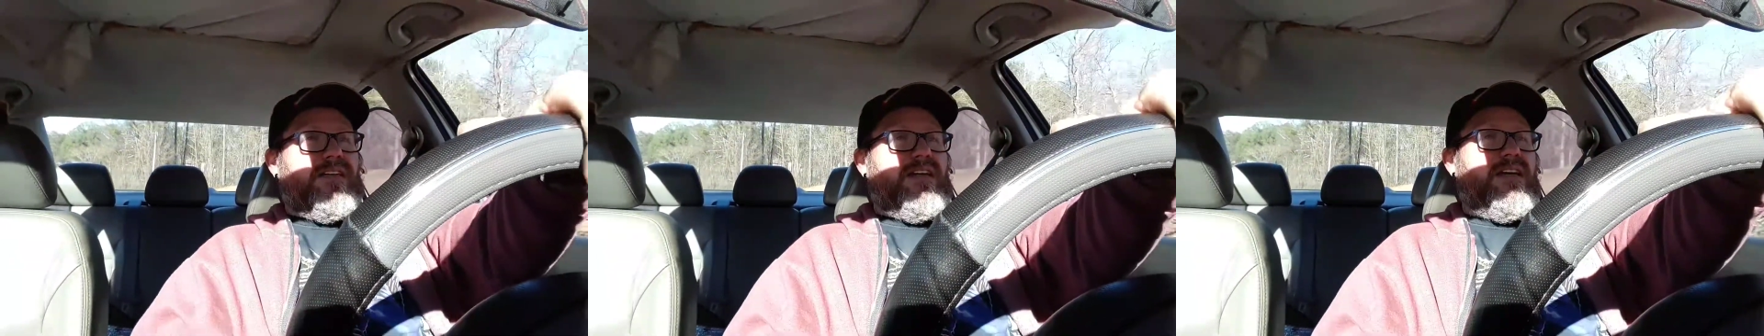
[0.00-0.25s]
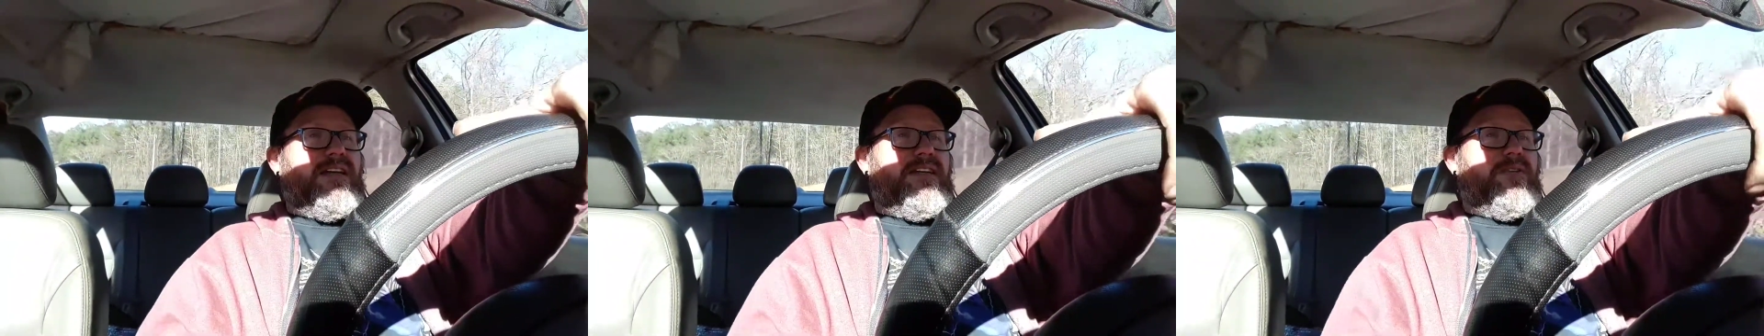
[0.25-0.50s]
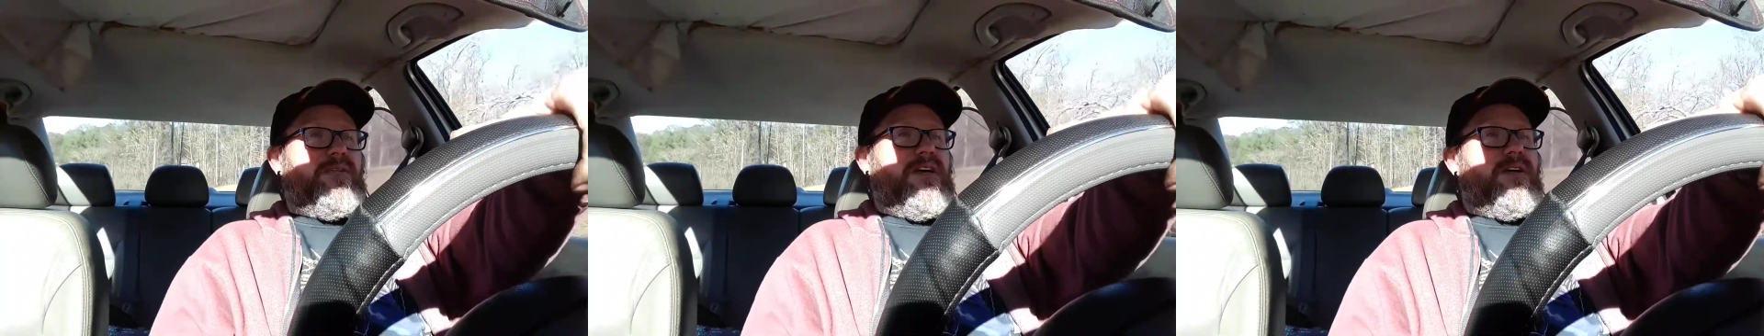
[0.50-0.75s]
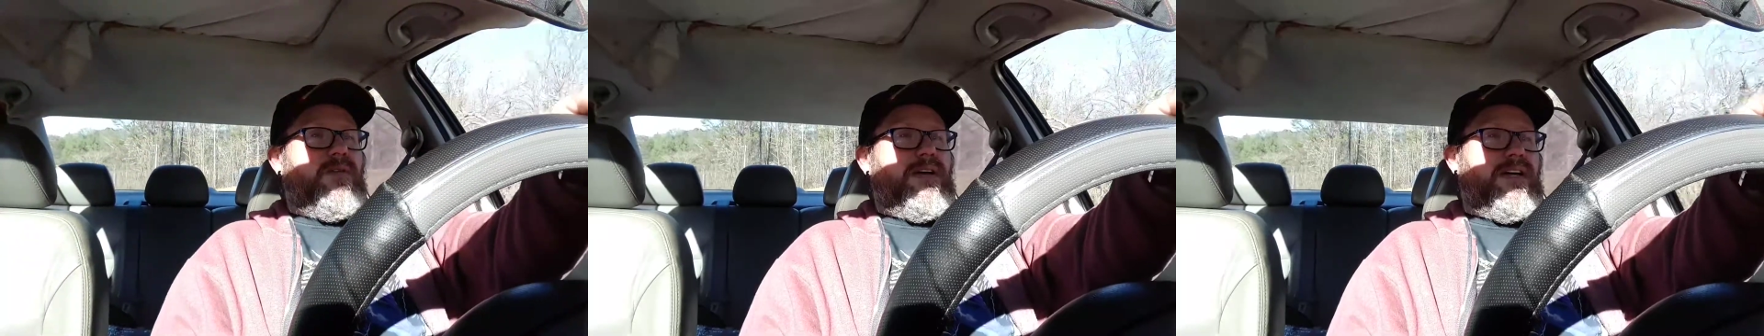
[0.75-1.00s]
I do
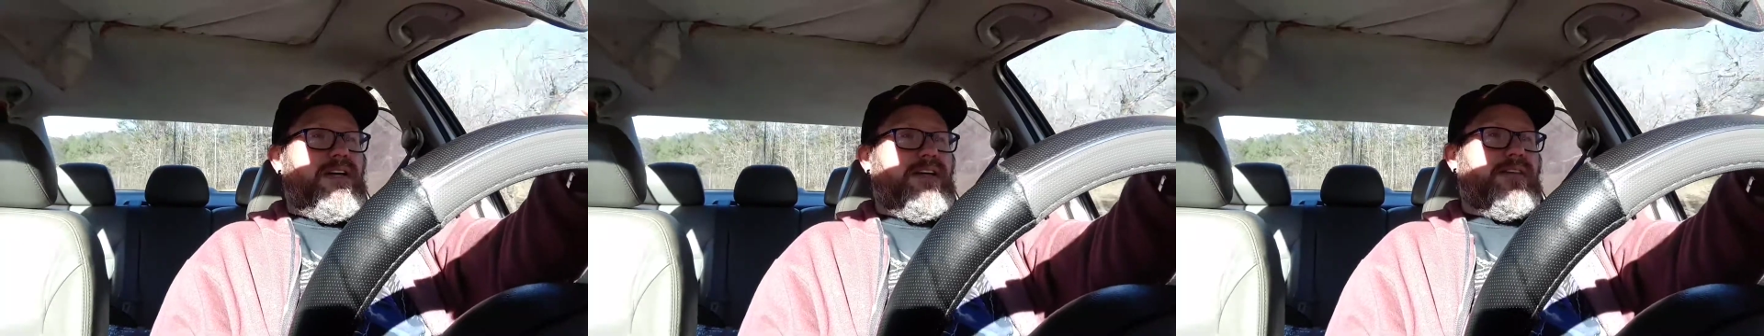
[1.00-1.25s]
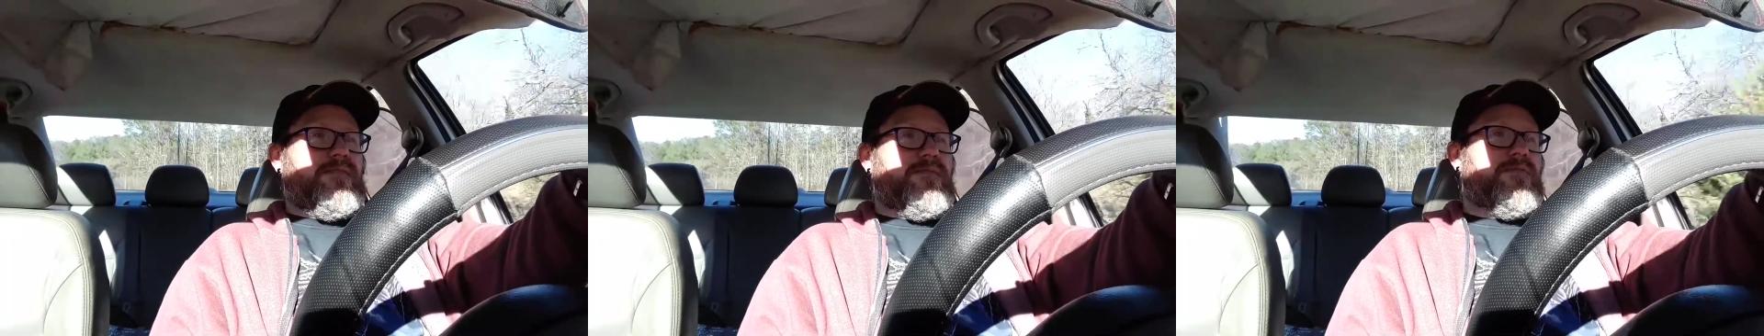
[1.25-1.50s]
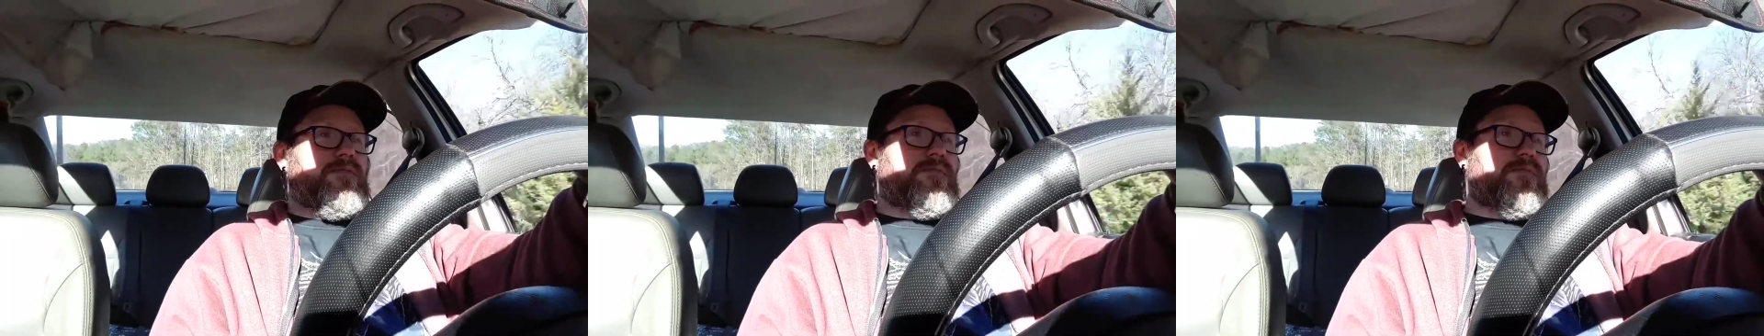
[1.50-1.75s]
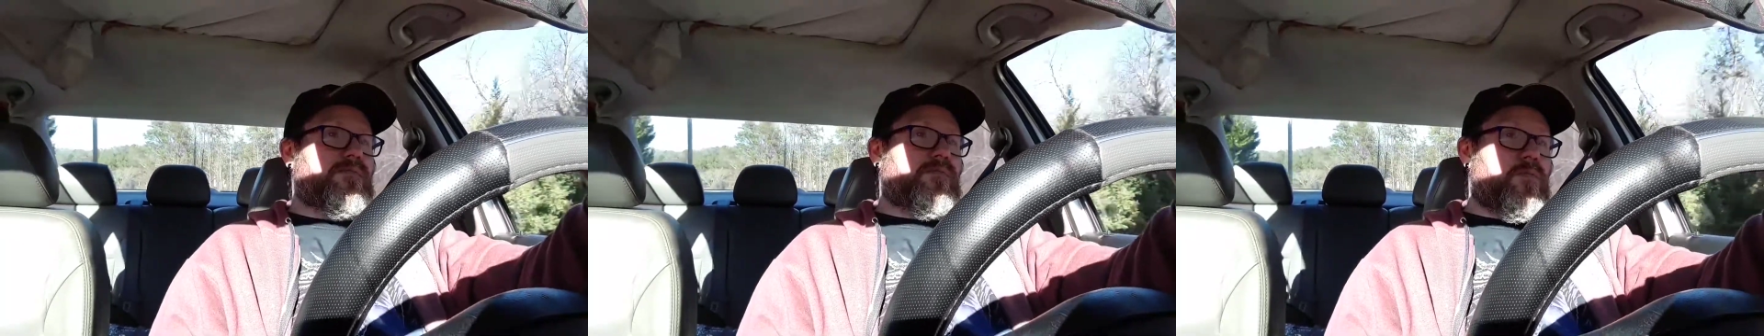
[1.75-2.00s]
know uh,
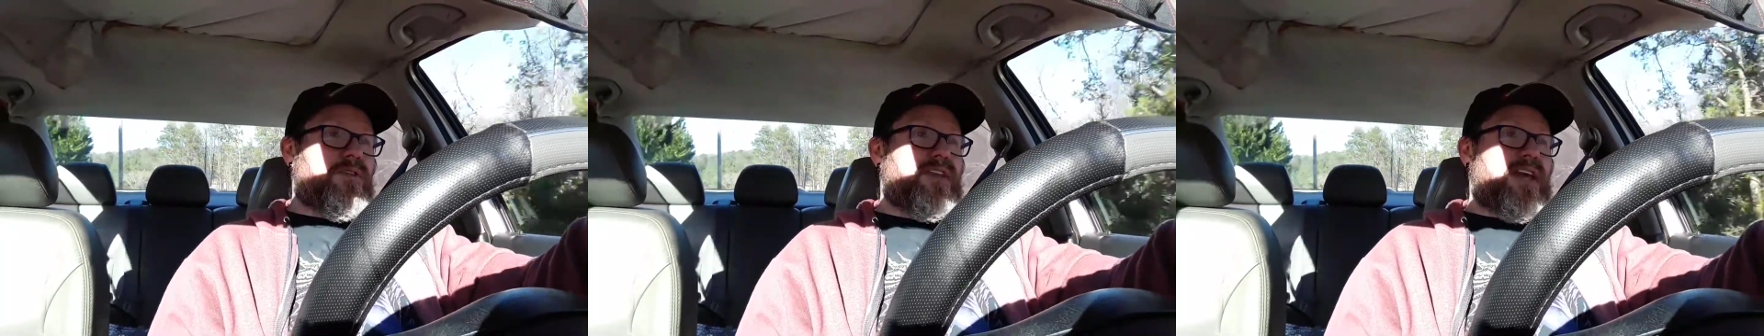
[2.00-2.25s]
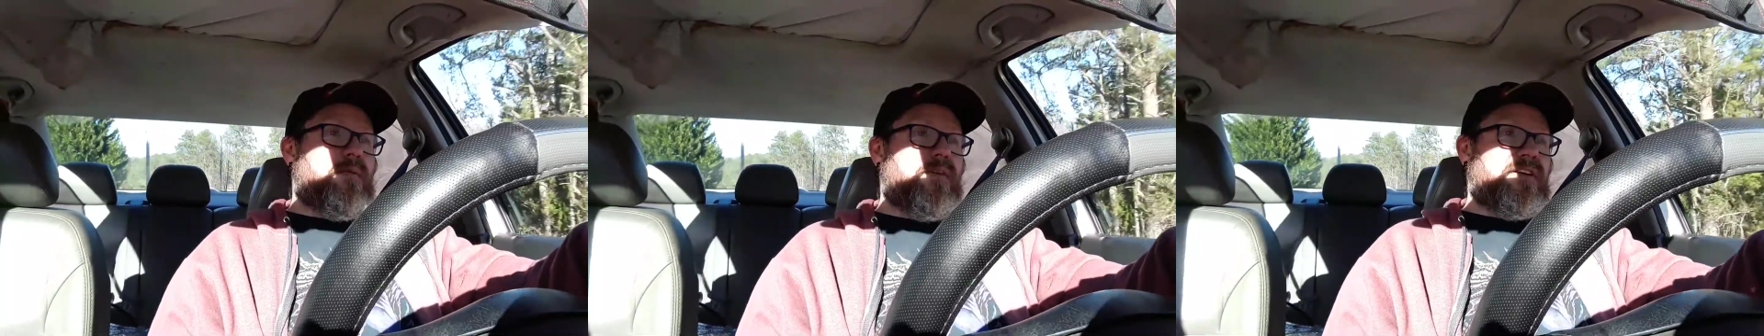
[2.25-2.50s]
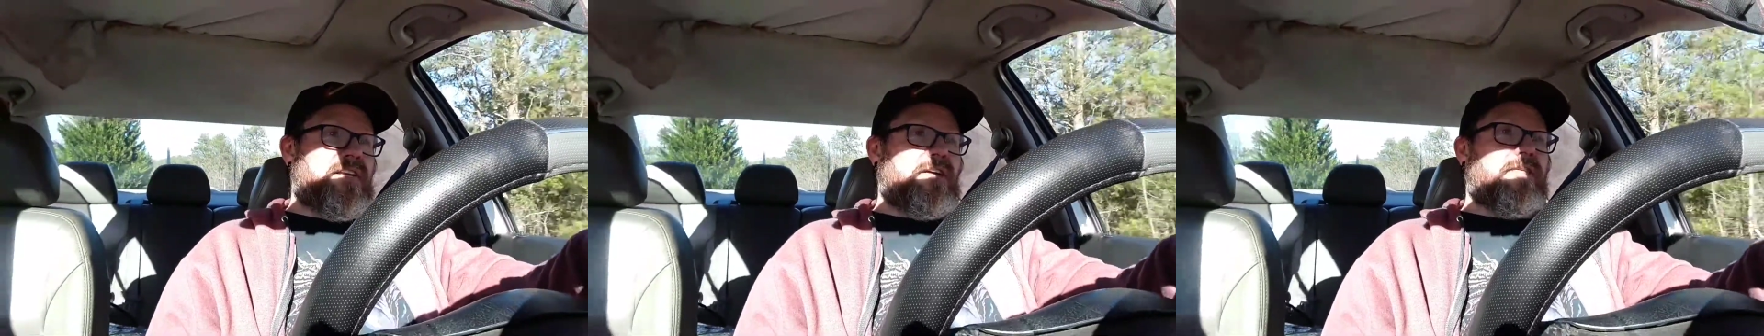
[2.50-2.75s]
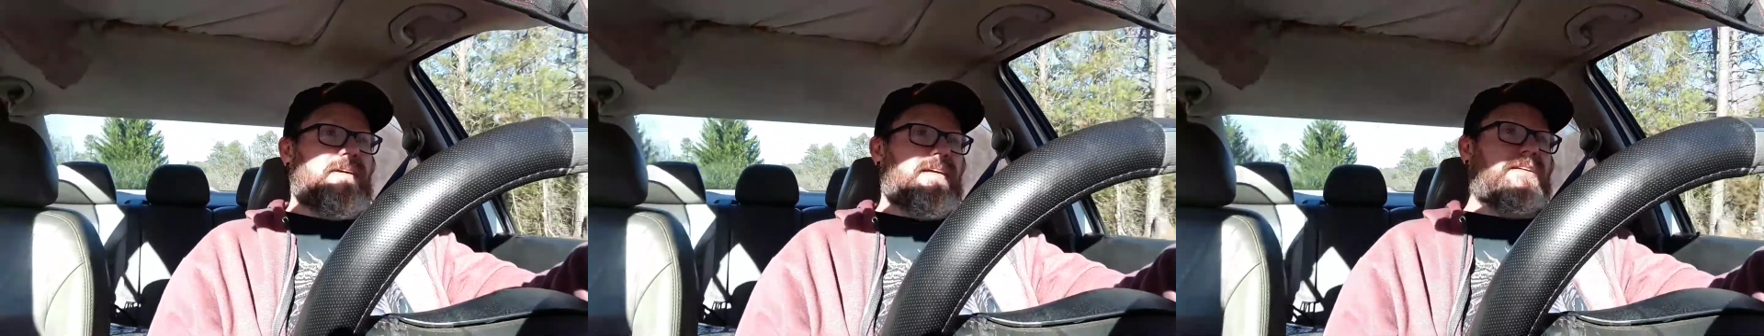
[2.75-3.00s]
one thing I want to
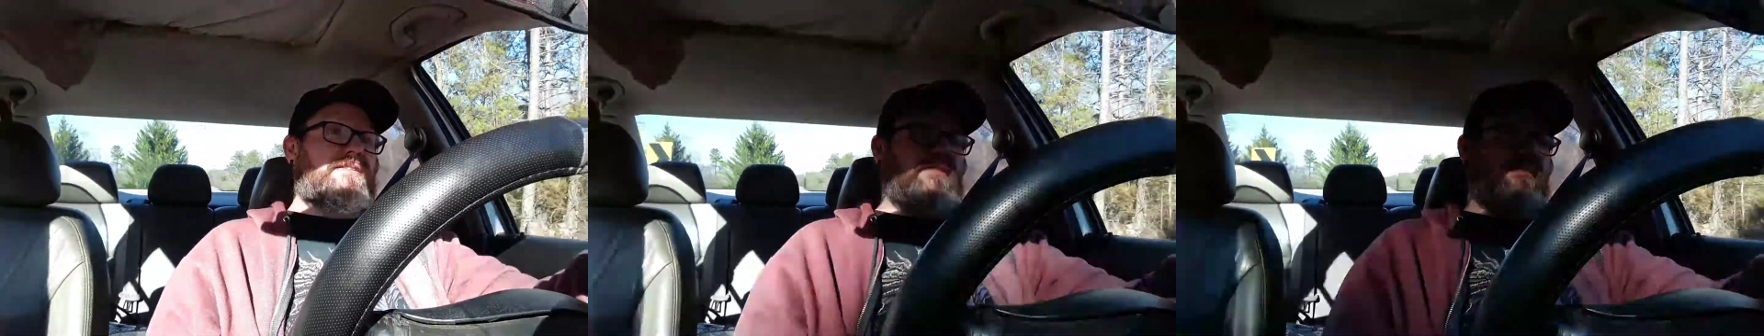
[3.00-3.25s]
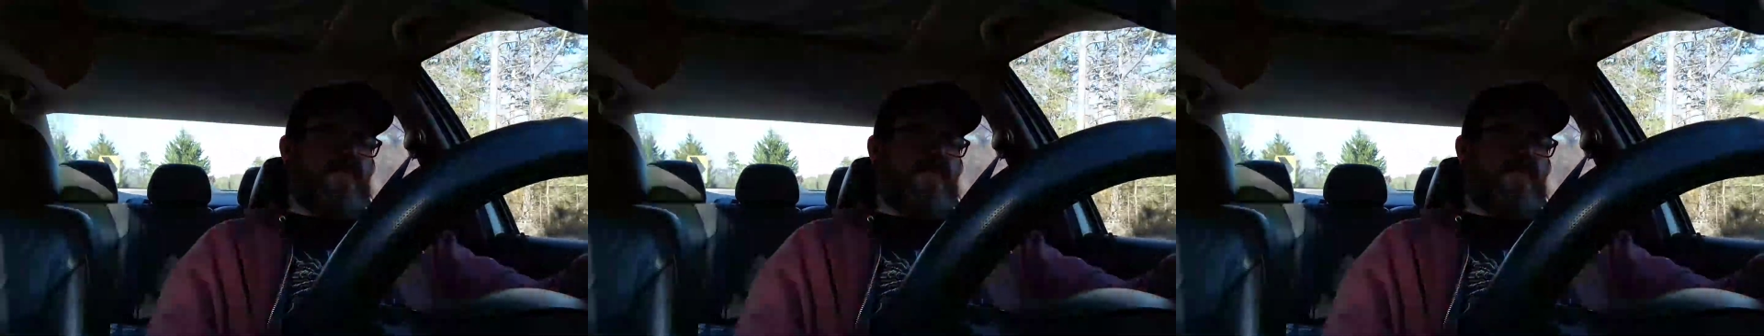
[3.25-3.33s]
do is,